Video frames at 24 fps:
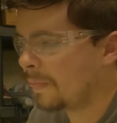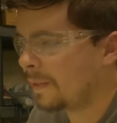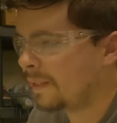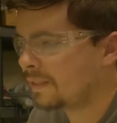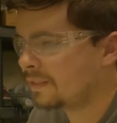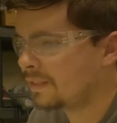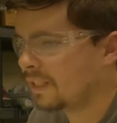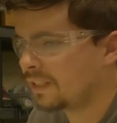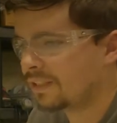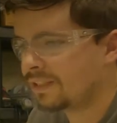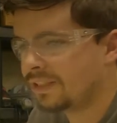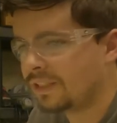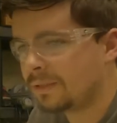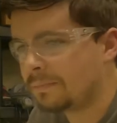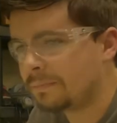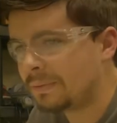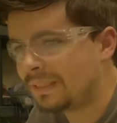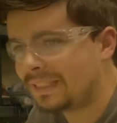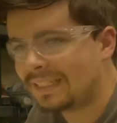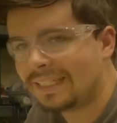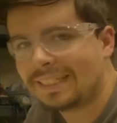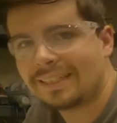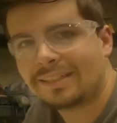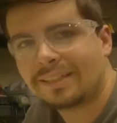It's actually a
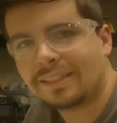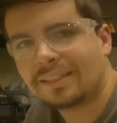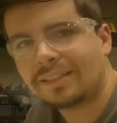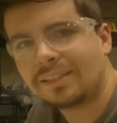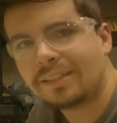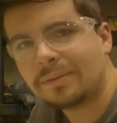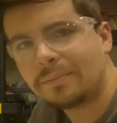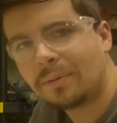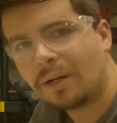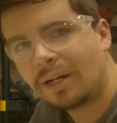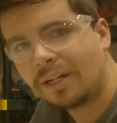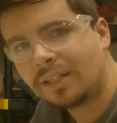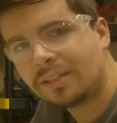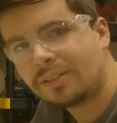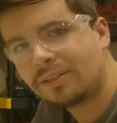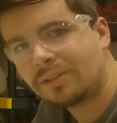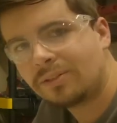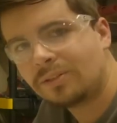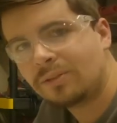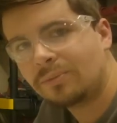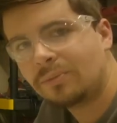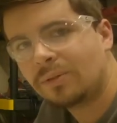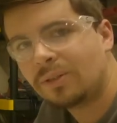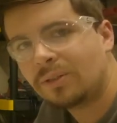BT60 body
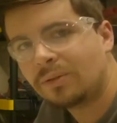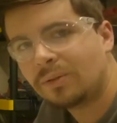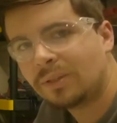tube,